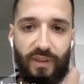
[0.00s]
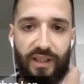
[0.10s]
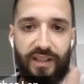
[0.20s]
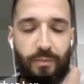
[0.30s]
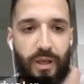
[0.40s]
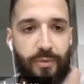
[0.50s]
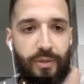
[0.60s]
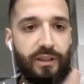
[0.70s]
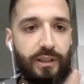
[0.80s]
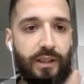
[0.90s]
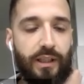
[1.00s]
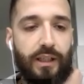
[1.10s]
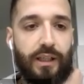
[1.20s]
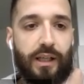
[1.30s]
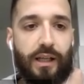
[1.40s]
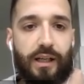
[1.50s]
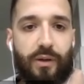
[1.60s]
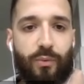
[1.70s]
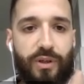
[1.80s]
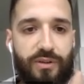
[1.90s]
in the paper.
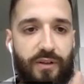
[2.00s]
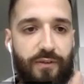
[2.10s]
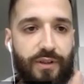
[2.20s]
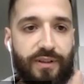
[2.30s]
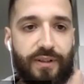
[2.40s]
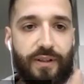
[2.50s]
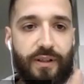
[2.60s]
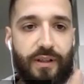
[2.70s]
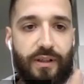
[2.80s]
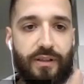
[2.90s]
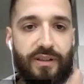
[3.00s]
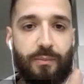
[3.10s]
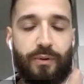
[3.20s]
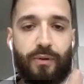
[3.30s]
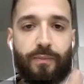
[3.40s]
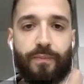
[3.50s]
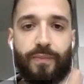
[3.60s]
We considered simple